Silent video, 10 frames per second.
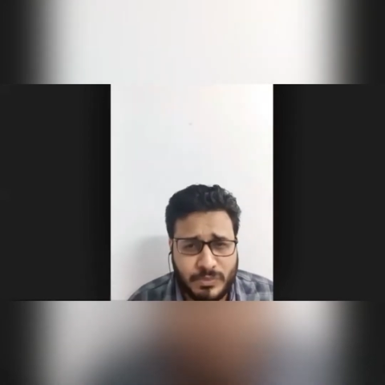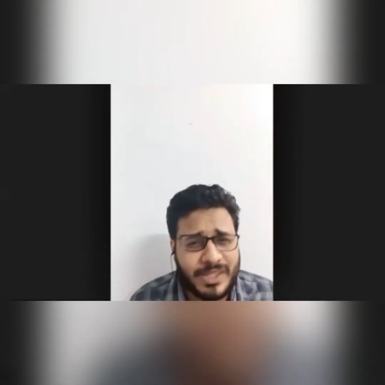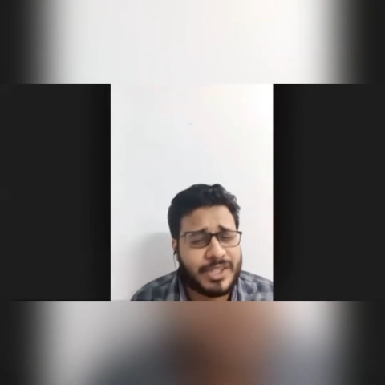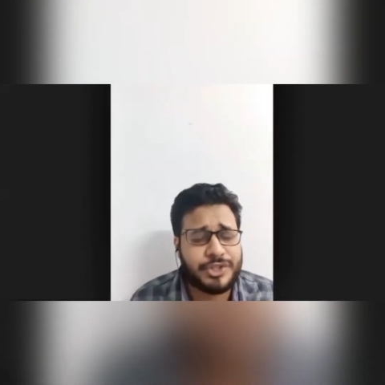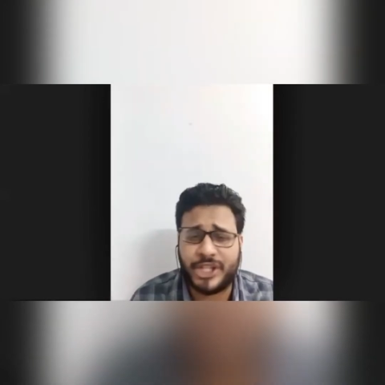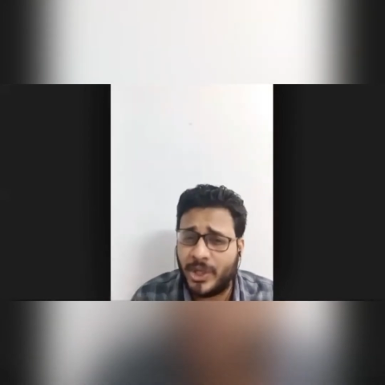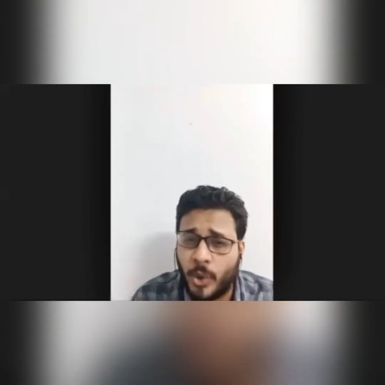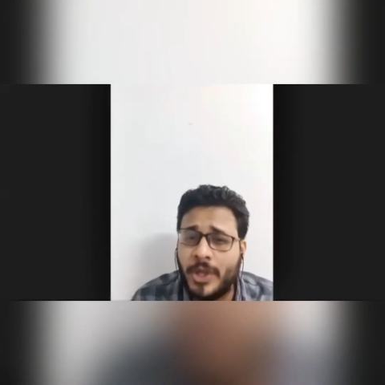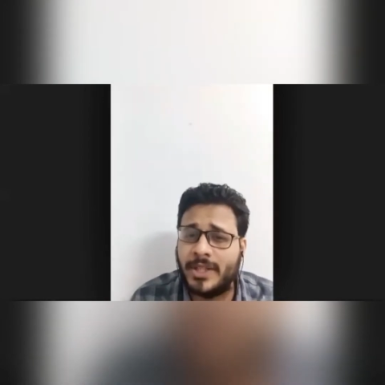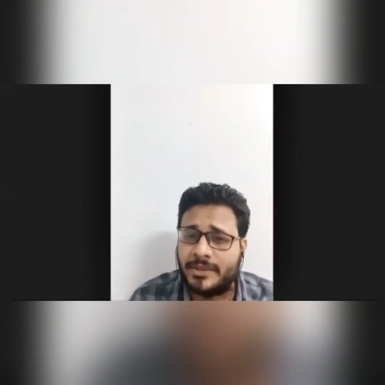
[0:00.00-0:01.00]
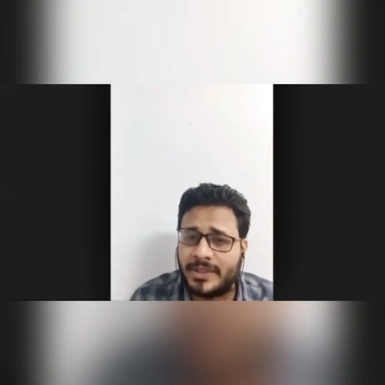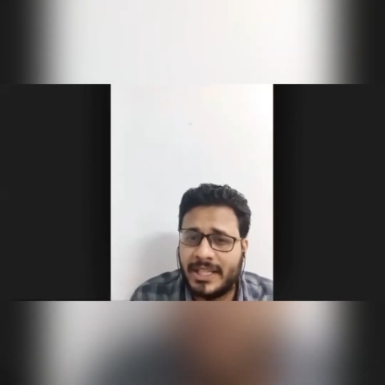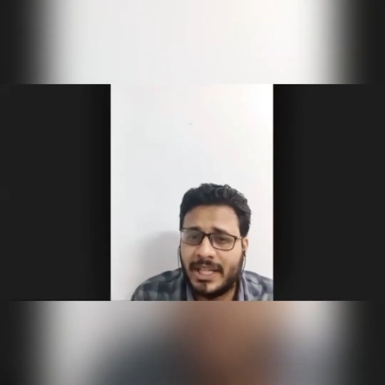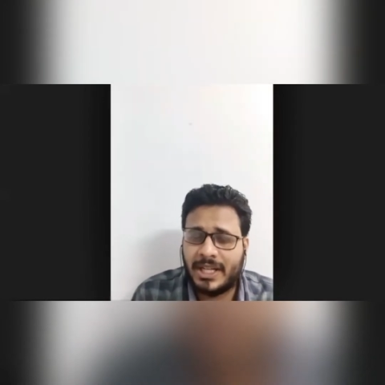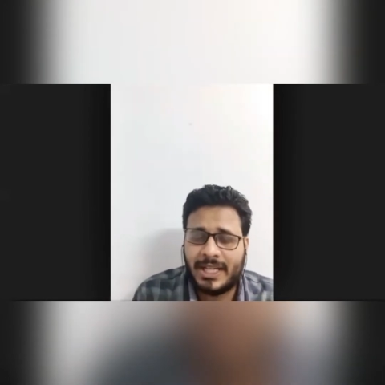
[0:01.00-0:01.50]
shareholders,
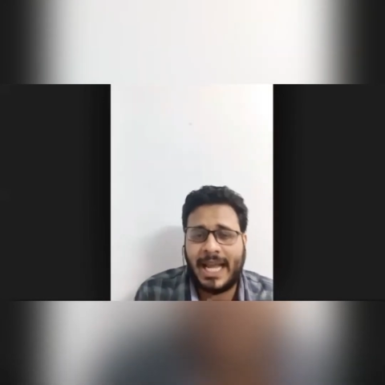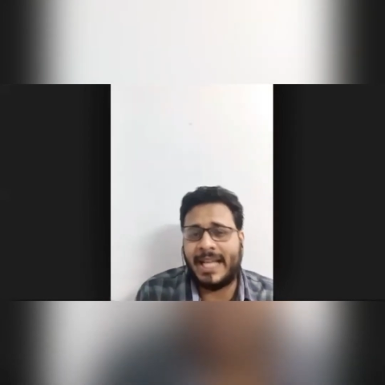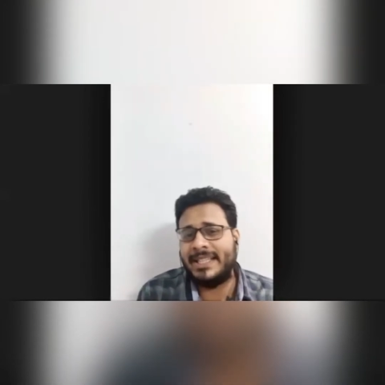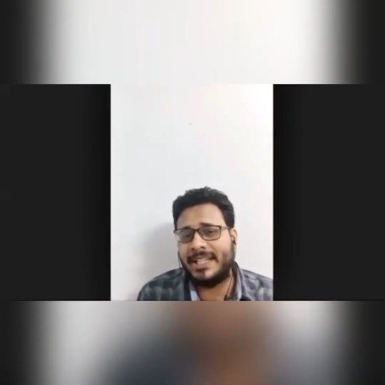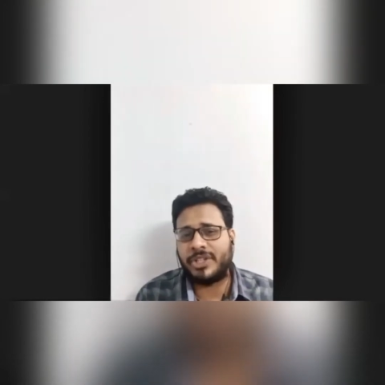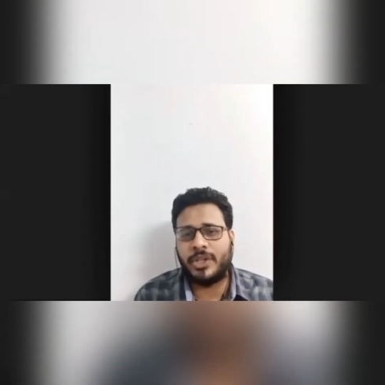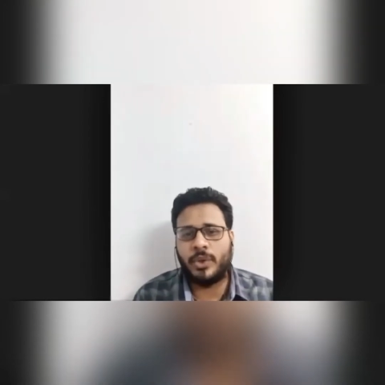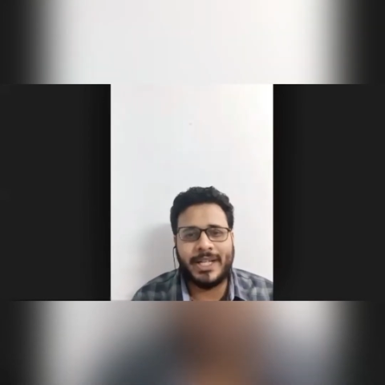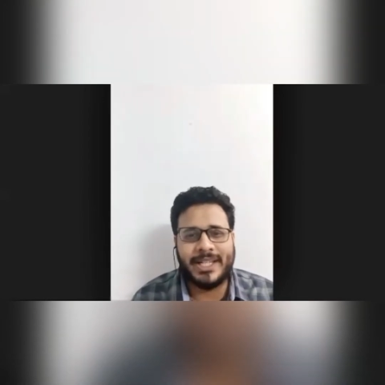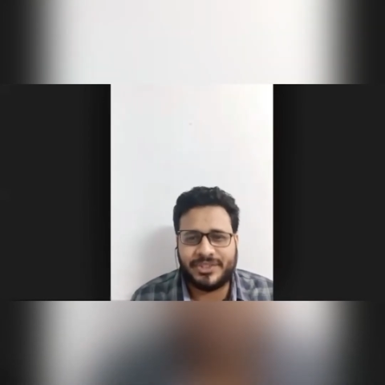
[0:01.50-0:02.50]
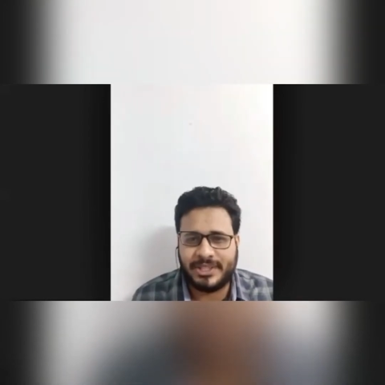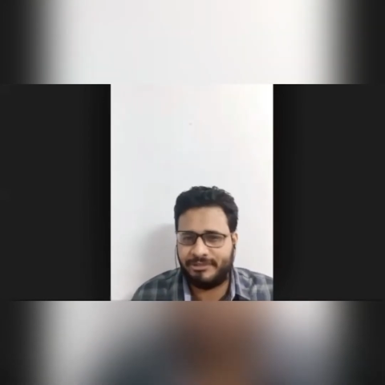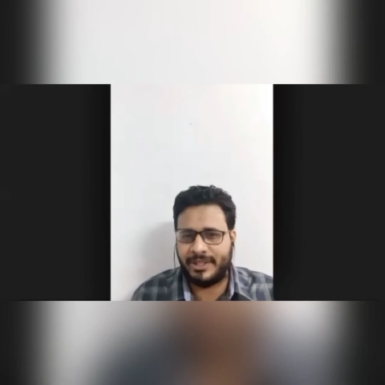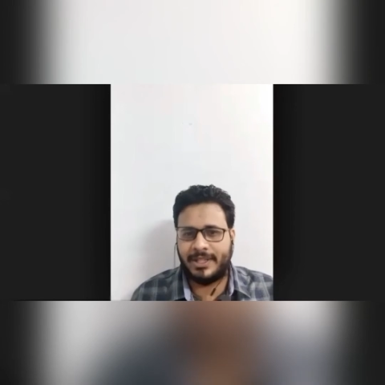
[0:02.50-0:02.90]
and their shareholding is different.